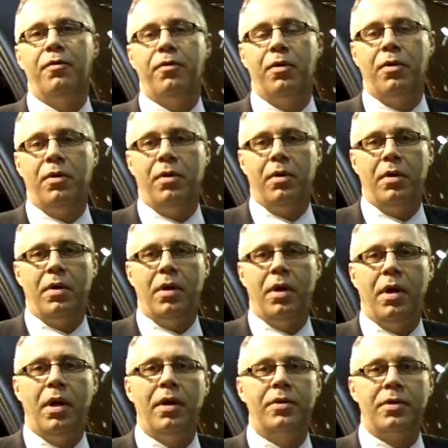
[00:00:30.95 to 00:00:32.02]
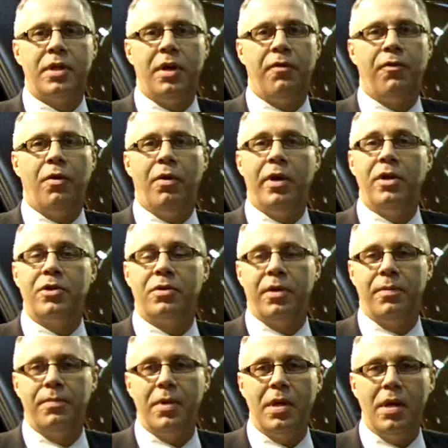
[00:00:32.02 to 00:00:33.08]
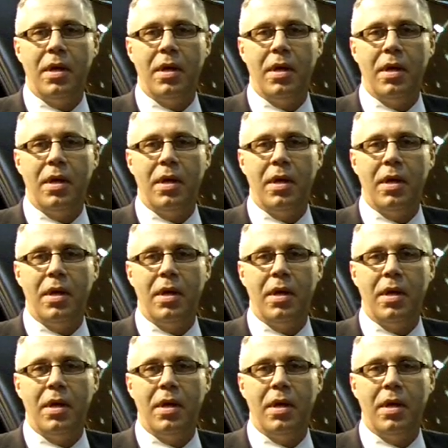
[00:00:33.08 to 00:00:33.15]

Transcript: for Tier 4 interim